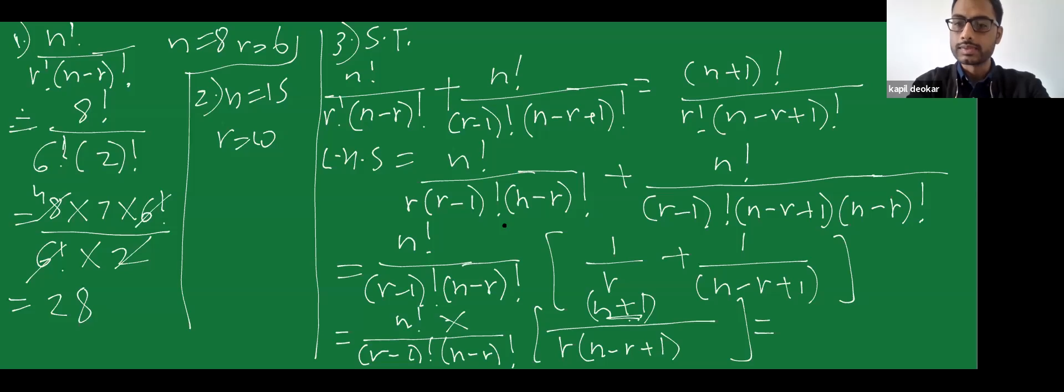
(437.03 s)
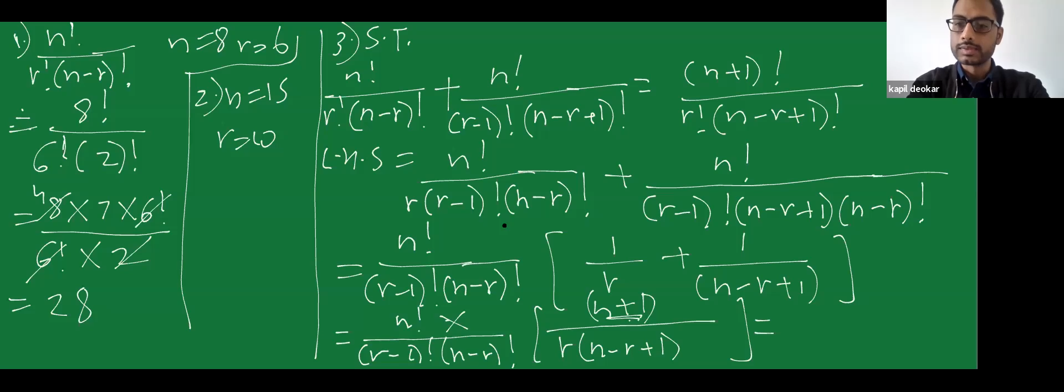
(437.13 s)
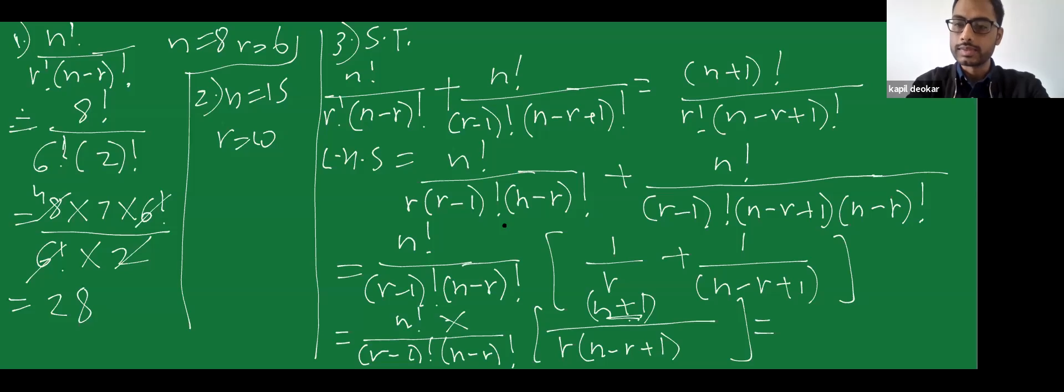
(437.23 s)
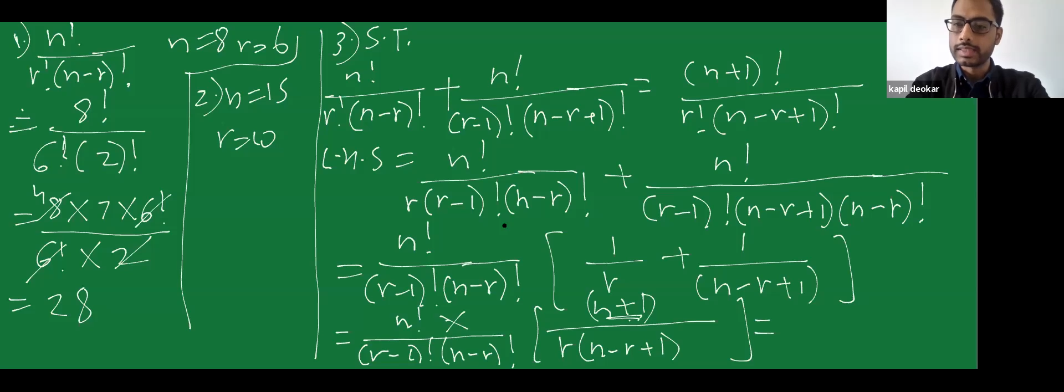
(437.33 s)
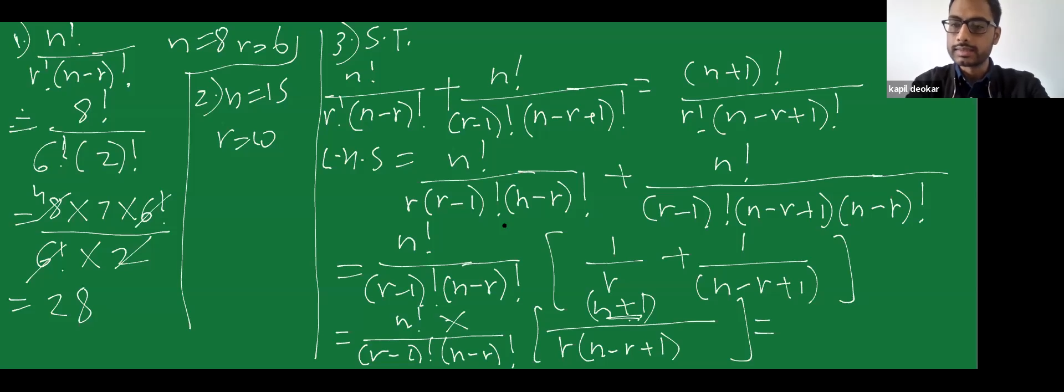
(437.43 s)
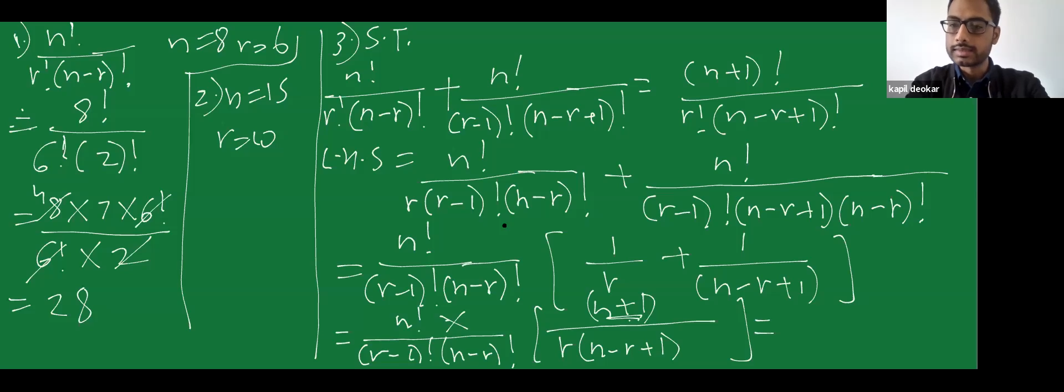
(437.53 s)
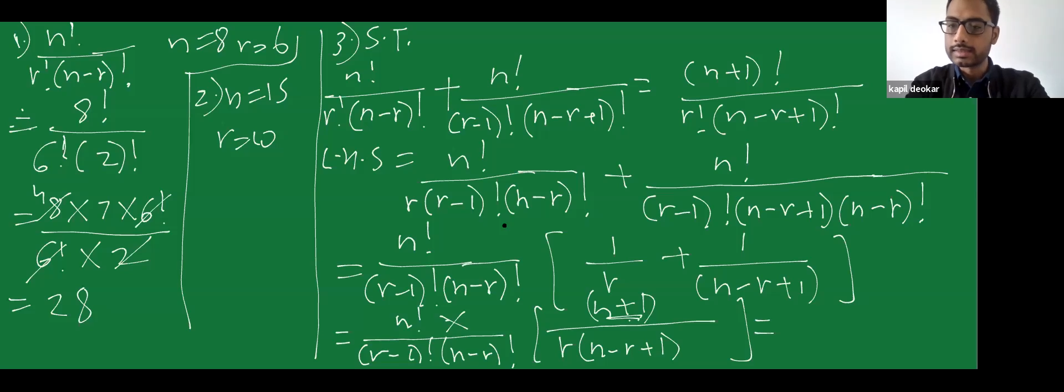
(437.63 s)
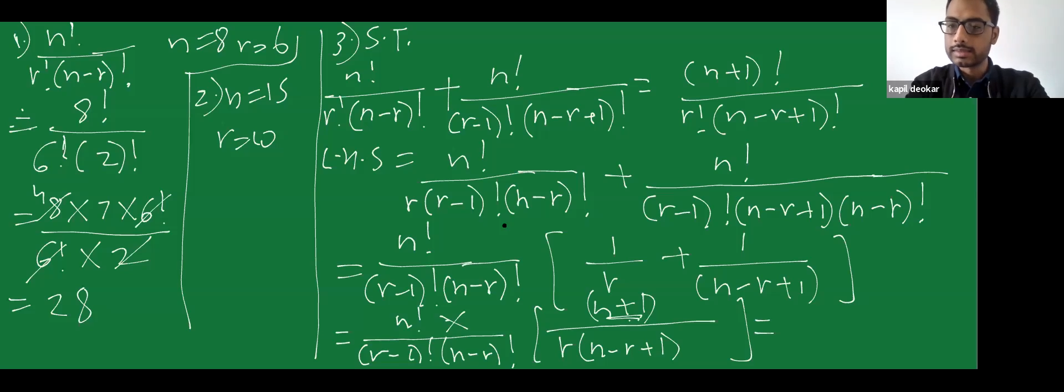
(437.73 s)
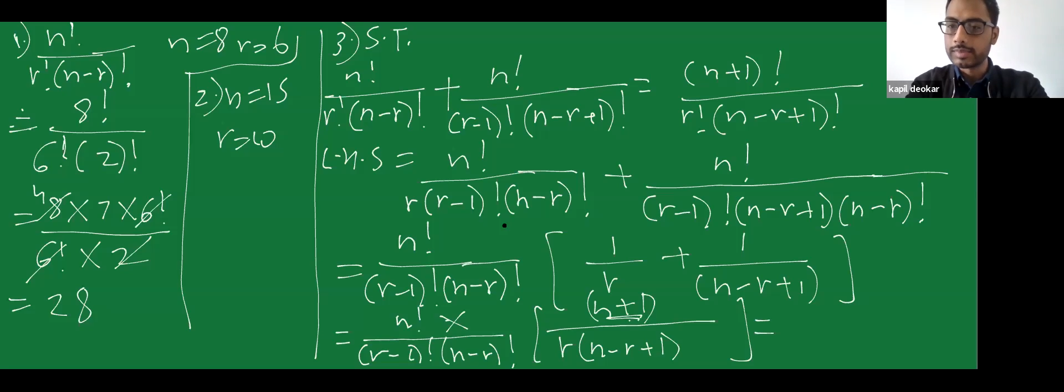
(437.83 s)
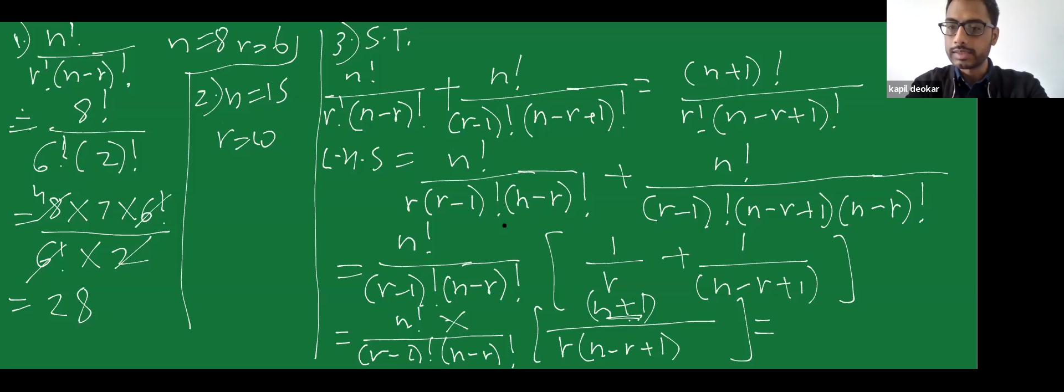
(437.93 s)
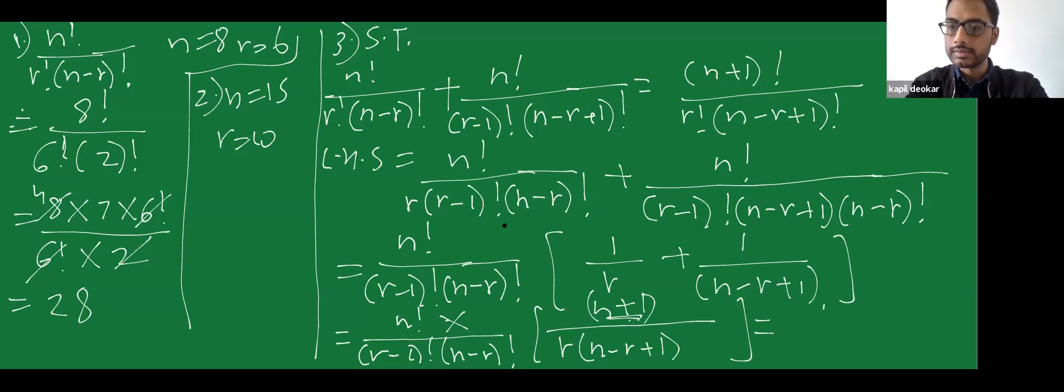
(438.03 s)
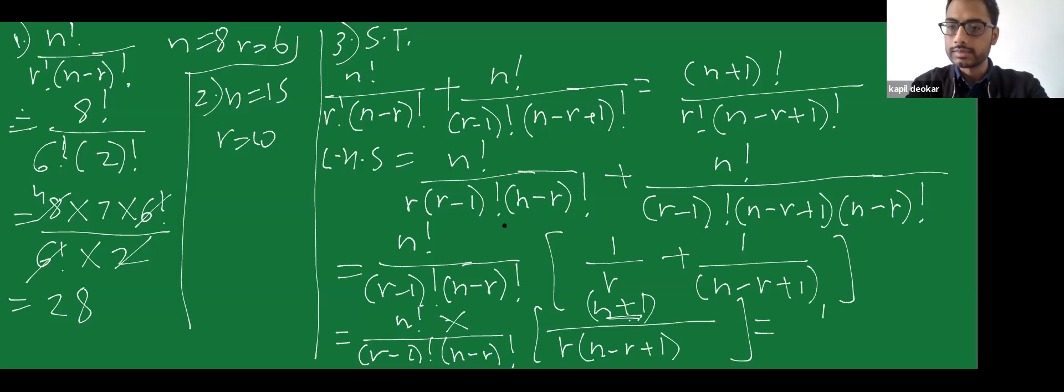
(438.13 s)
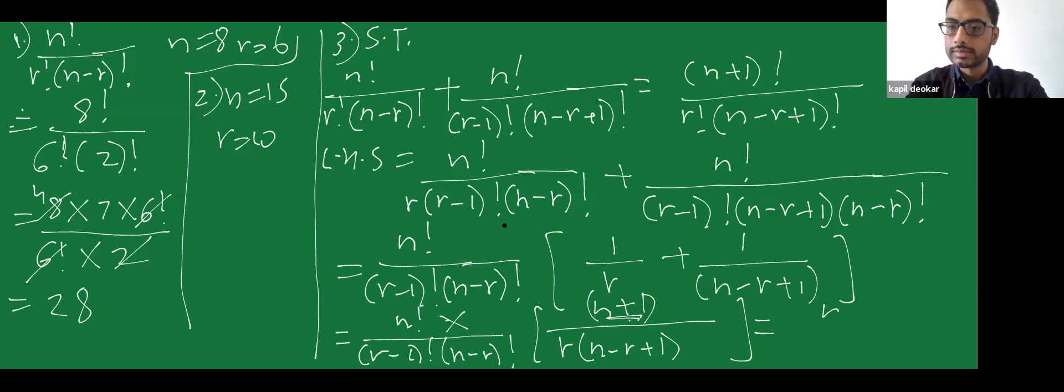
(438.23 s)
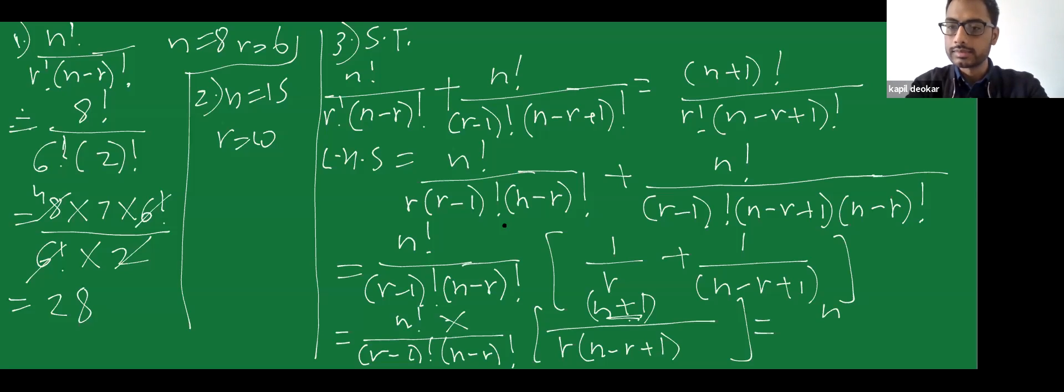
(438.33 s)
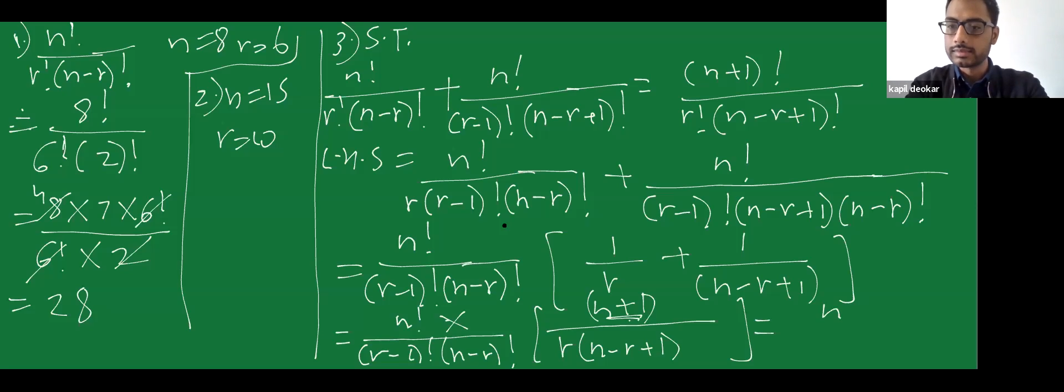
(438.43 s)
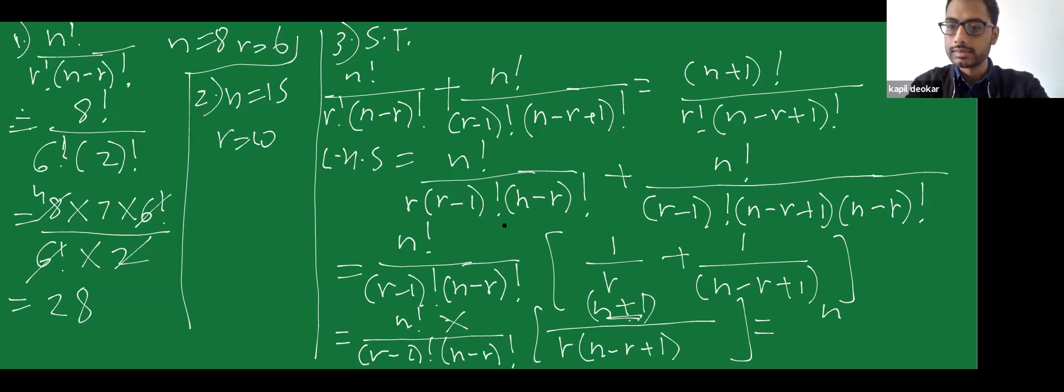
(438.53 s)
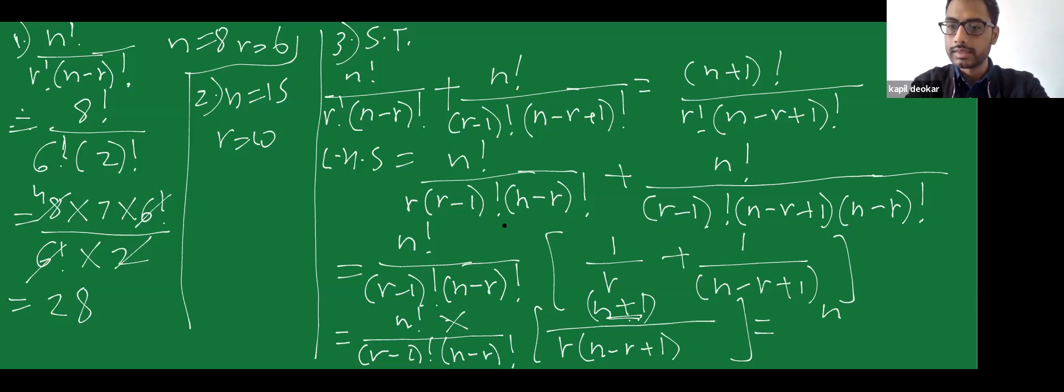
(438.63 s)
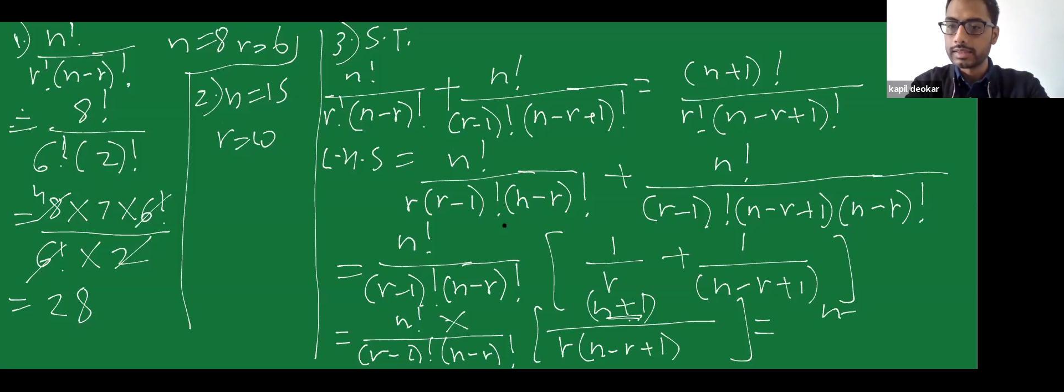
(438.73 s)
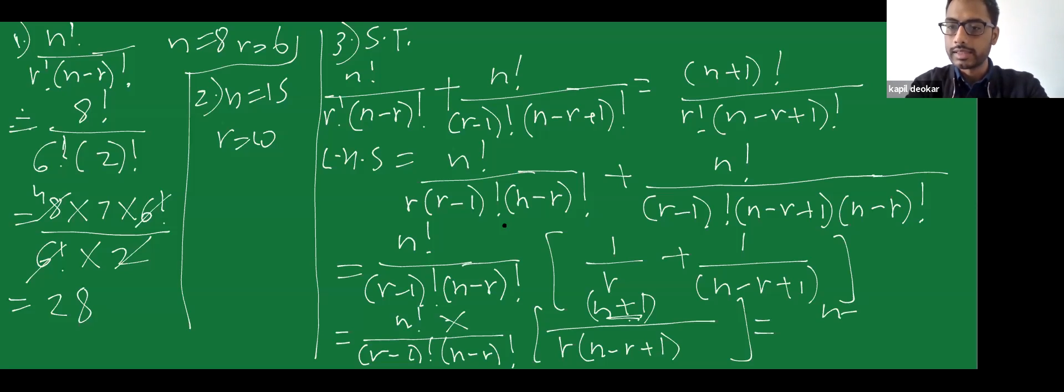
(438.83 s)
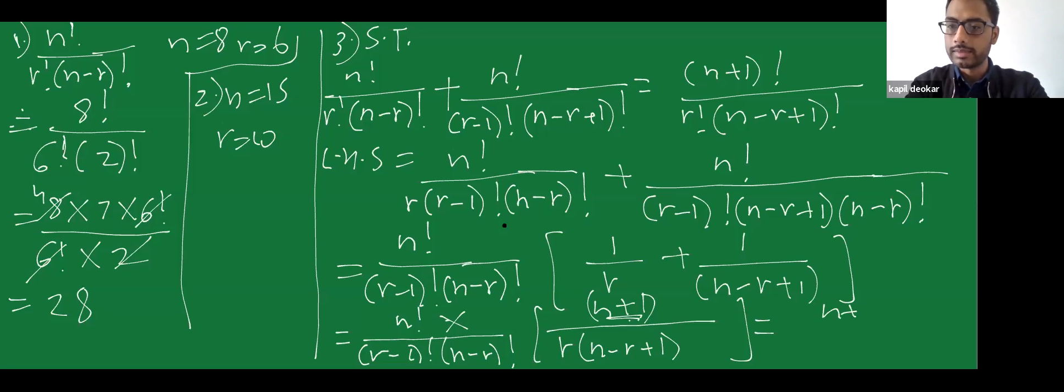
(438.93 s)
So that is nothing but
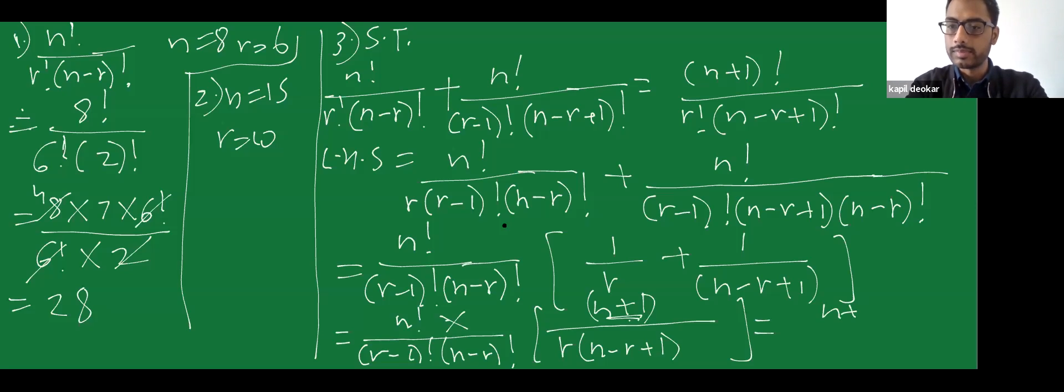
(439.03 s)
n